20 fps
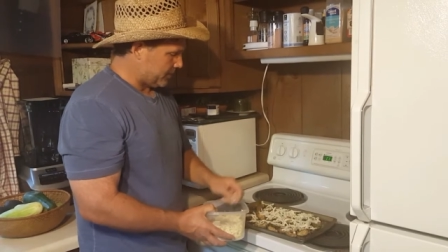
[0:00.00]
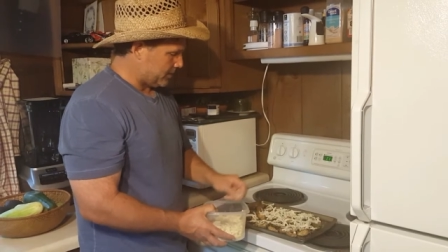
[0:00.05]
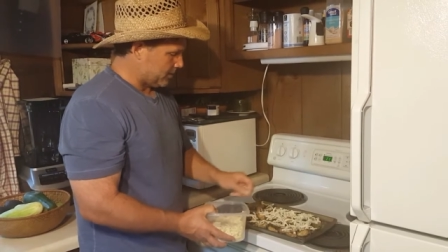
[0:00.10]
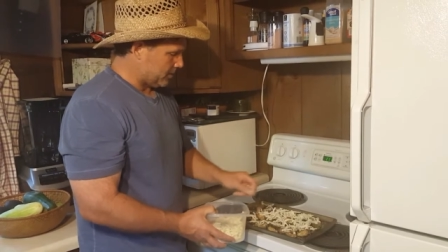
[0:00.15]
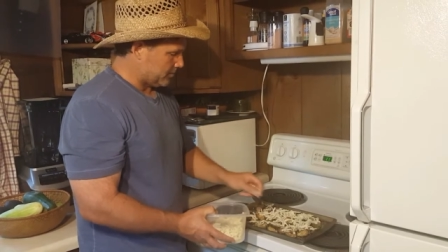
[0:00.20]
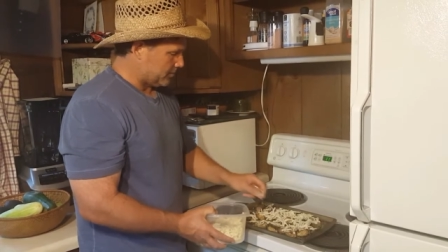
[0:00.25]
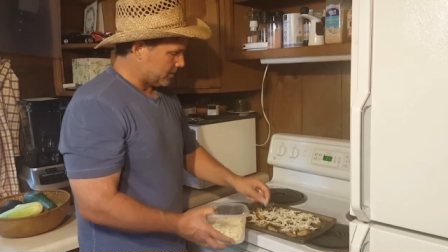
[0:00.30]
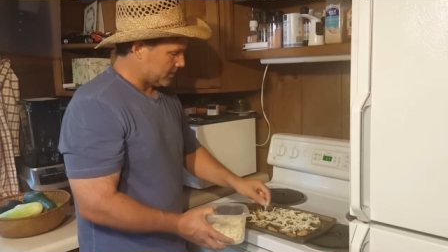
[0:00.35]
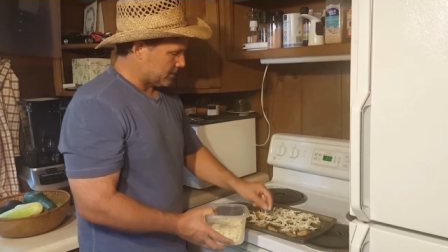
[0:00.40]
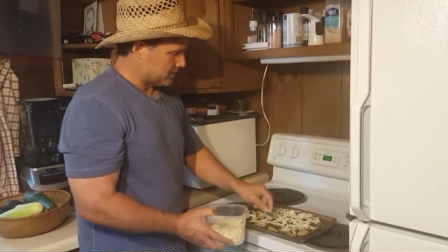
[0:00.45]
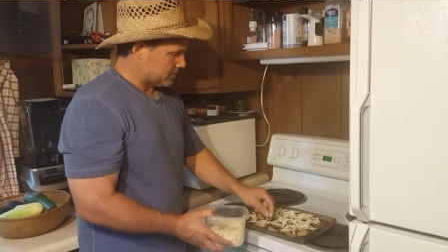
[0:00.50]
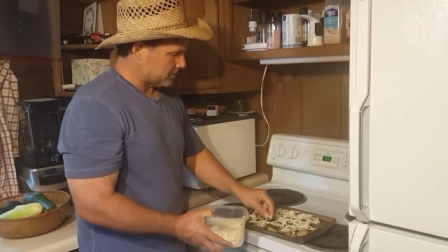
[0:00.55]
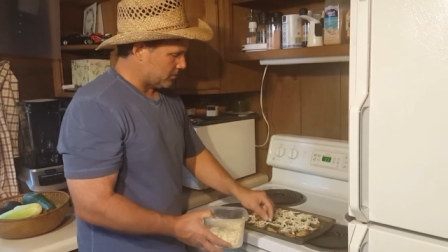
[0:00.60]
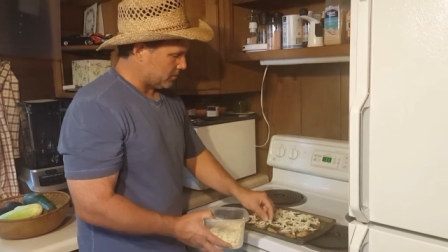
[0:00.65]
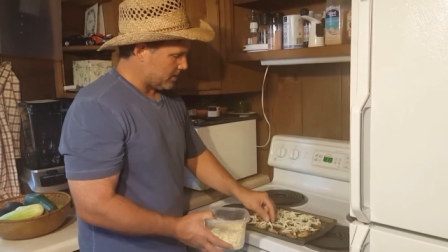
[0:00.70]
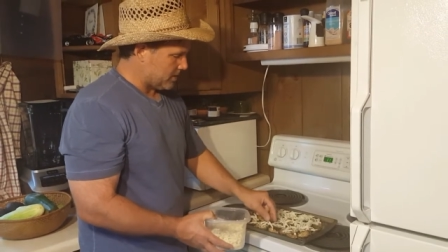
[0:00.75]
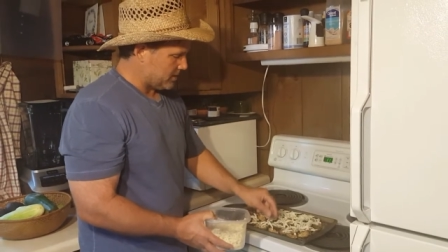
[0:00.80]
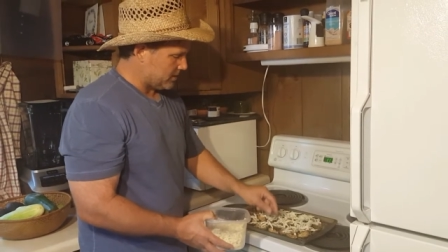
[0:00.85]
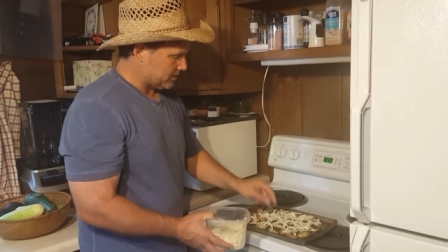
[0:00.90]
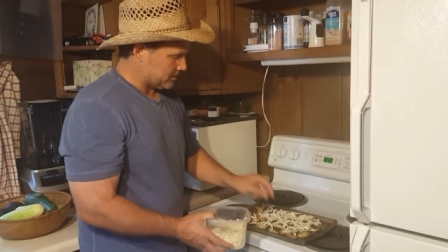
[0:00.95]
thinner,
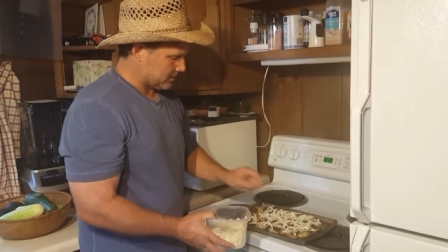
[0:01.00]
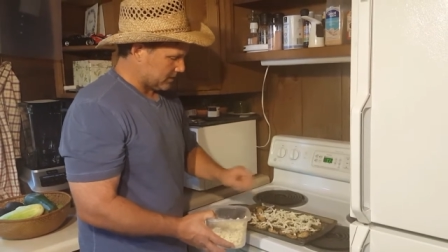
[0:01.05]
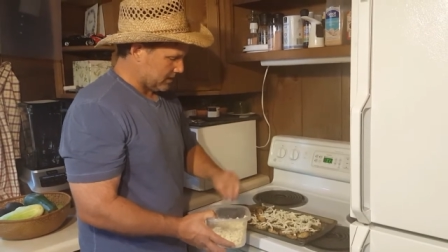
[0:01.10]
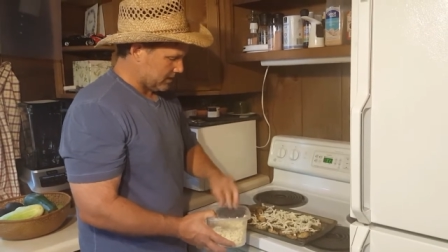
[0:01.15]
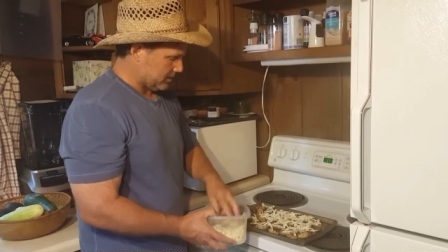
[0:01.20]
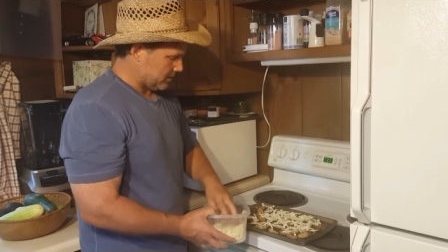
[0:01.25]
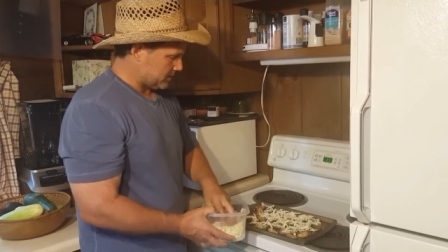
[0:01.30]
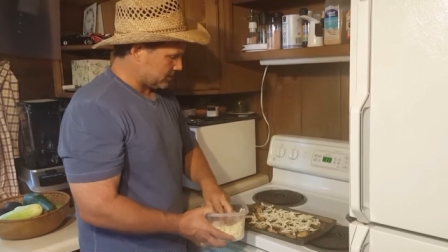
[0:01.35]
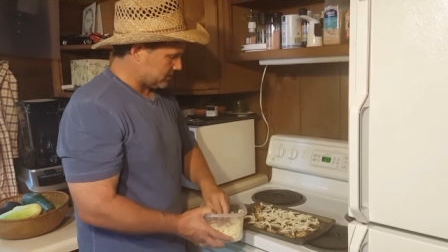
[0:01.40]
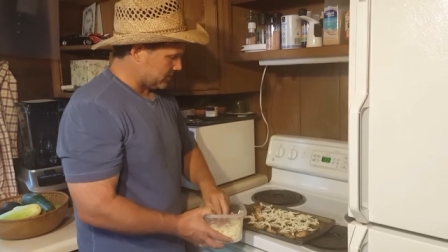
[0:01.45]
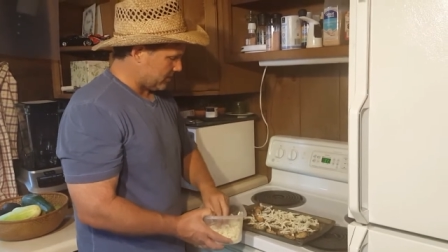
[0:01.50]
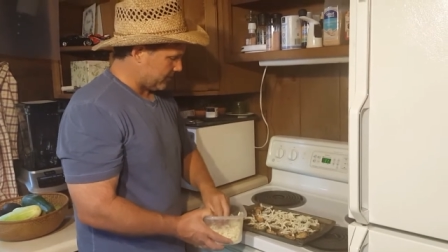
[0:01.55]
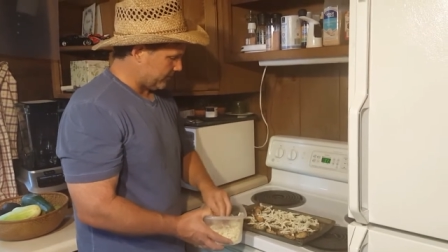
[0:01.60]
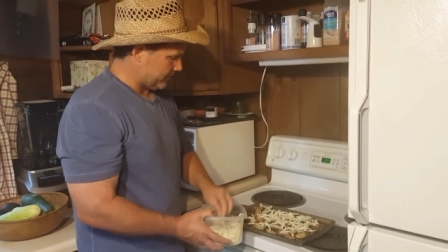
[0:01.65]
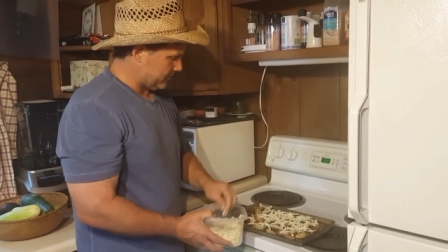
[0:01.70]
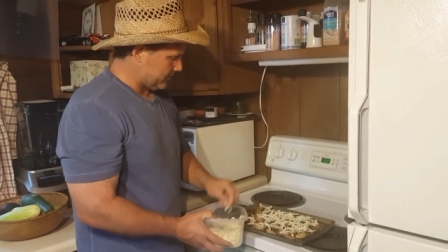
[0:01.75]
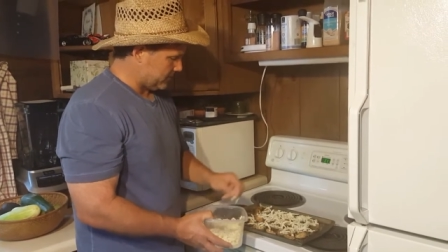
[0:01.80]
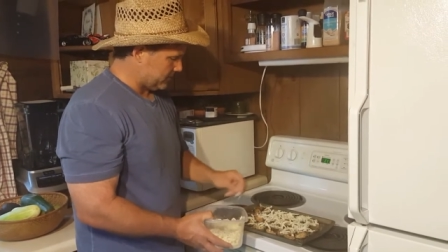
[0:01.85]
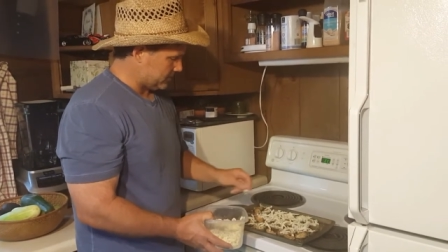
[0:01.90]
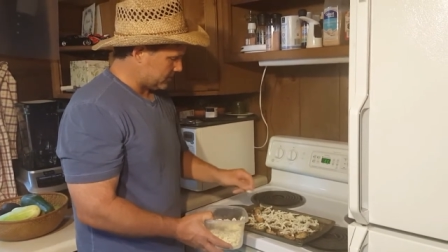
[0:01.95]
because the way this
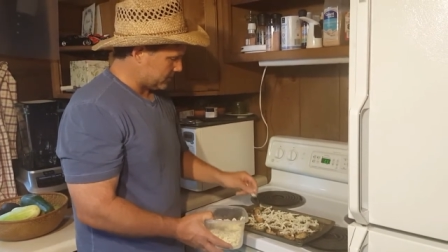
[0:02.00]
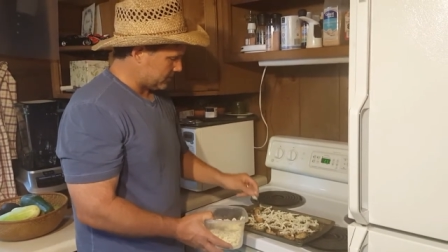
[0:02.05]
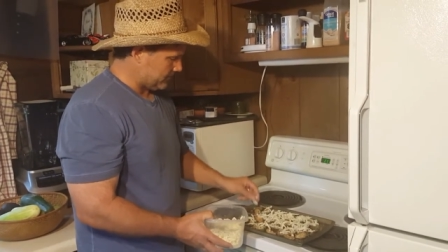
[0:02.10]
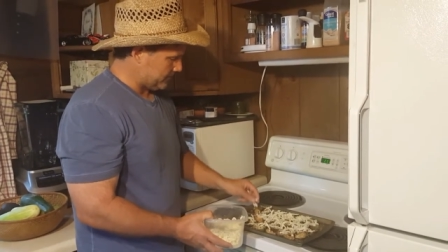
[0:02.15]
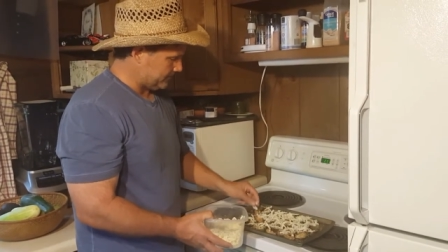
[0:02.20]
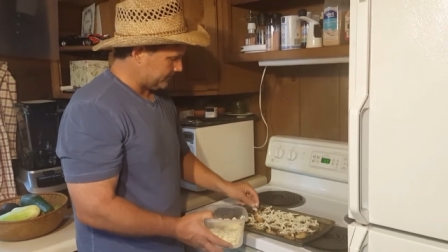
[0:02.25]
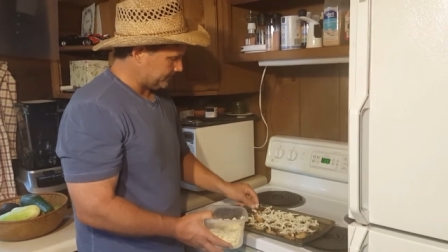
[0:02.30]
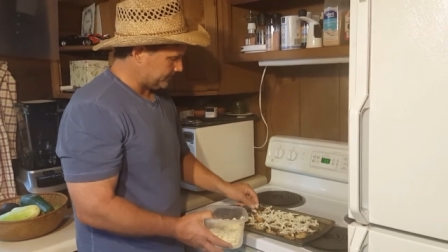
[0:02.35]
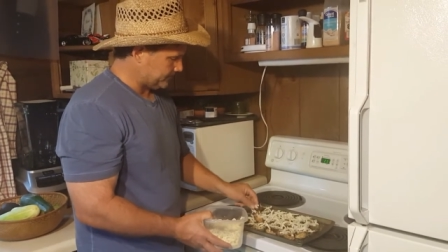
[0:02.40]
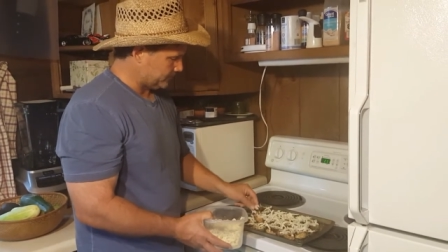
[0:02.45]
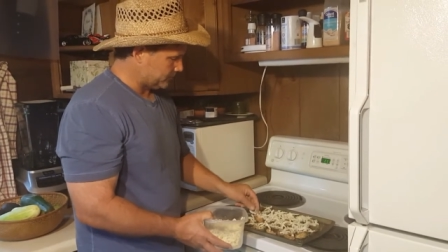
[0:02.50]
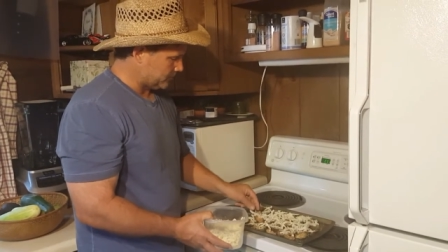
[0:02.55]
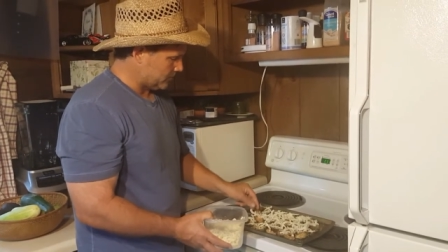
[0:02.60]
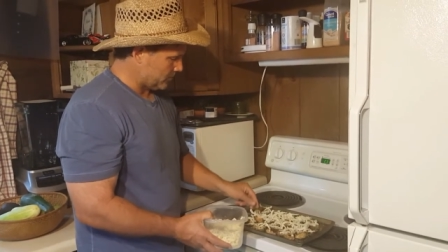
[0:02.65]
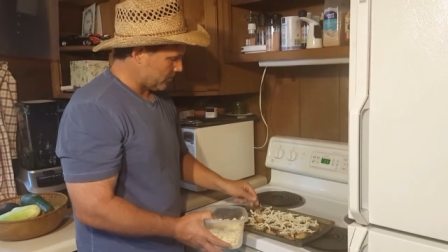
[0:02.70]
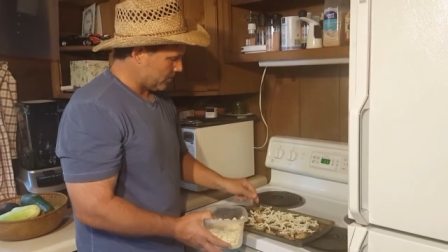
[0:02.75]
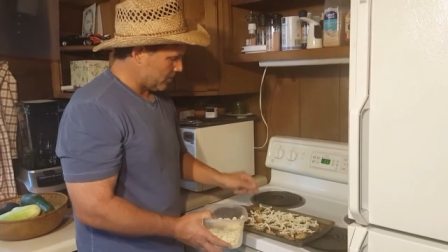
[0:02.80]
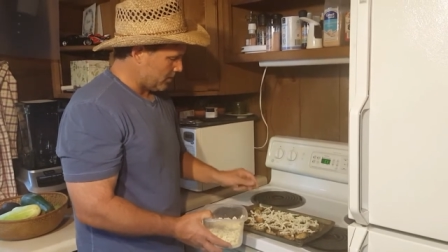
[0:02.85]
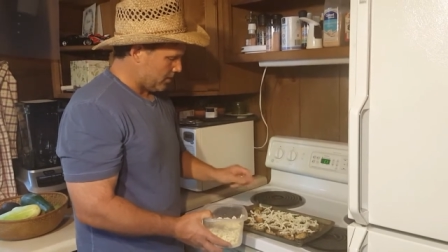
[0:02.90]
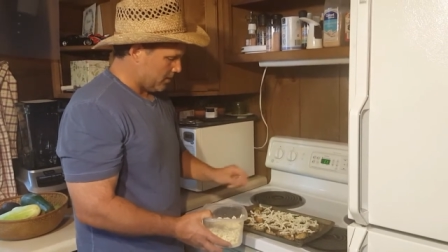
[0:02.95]
stuff is,
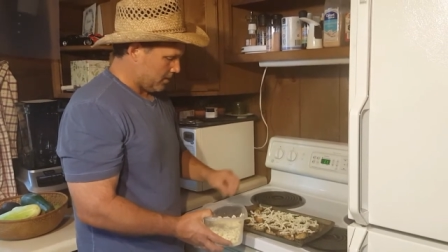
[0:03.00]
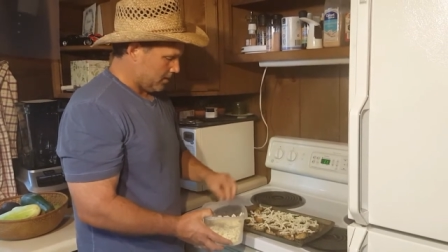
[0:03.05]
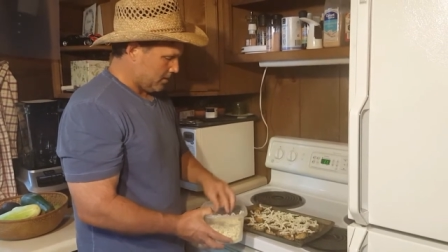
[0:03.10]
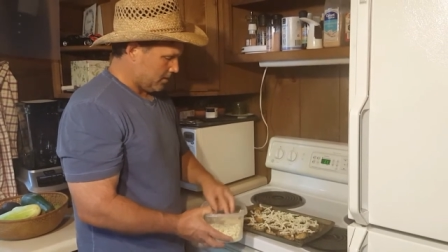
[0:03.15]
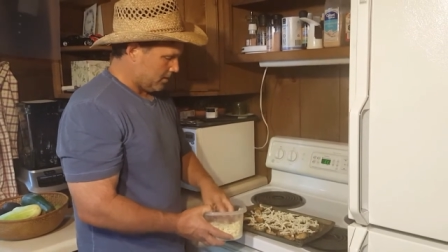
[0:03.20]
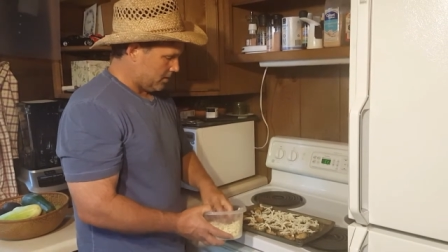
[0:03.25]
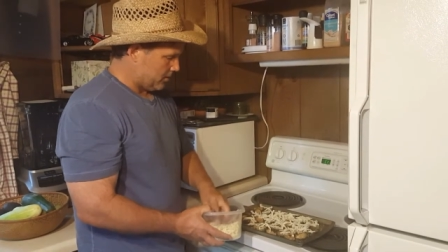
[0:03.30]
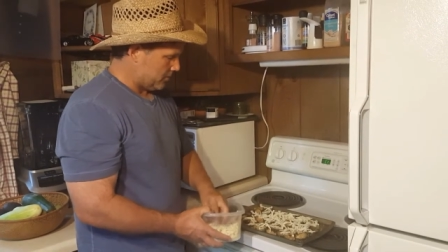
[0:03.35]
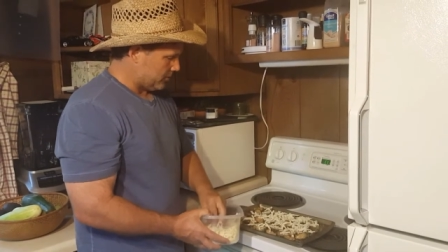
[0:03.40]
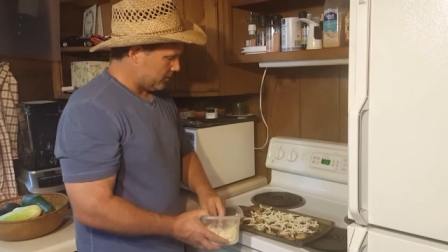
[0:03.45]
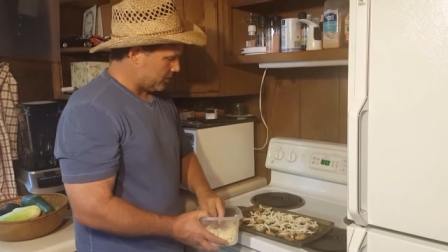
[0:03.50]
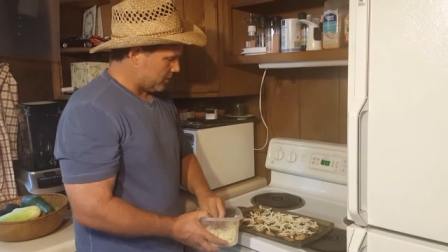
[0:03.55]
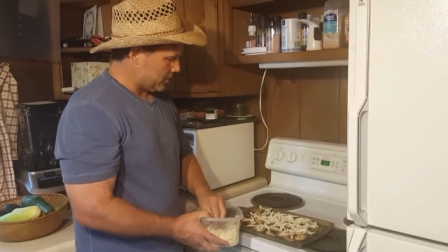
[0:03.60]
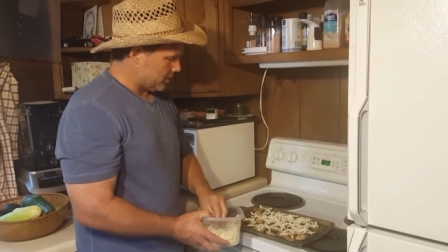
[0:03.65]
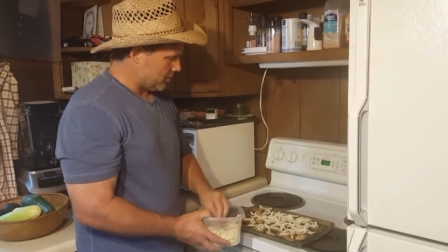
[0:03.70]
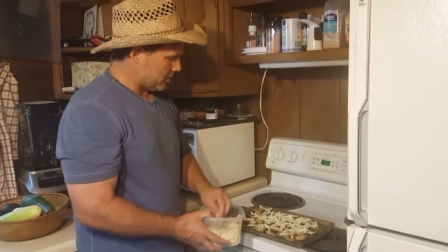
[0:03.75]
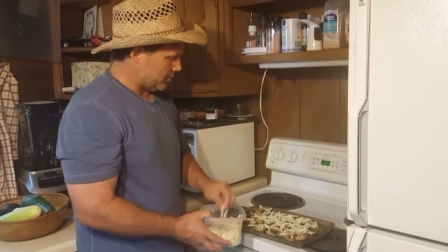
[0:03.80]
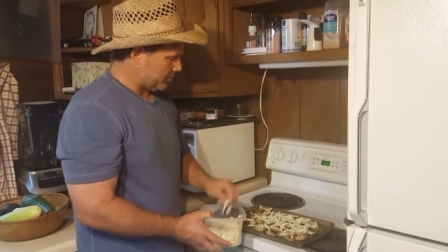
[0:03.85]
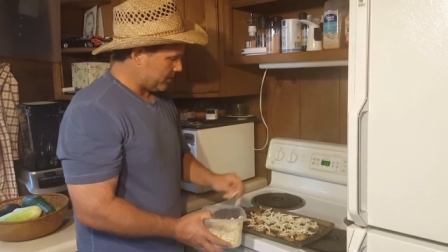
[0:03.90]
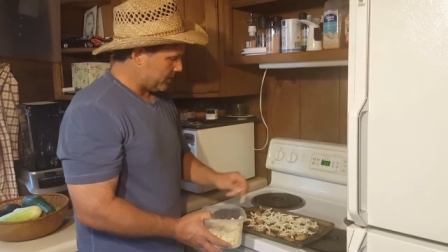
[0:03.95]

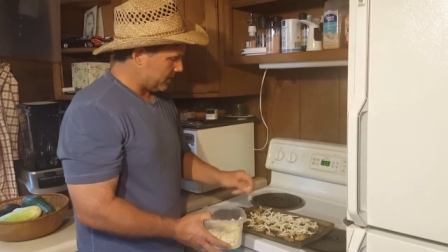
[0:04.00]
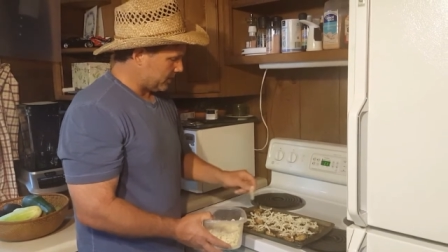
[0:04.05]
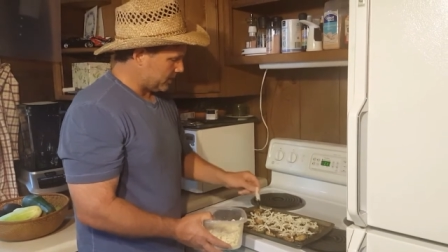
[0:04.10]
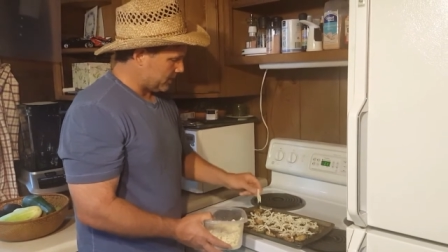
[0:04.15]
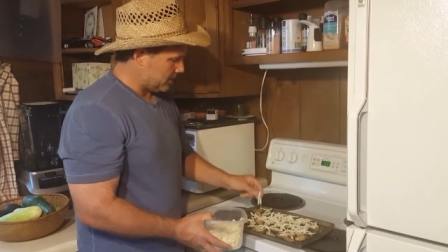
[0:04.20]
when you go to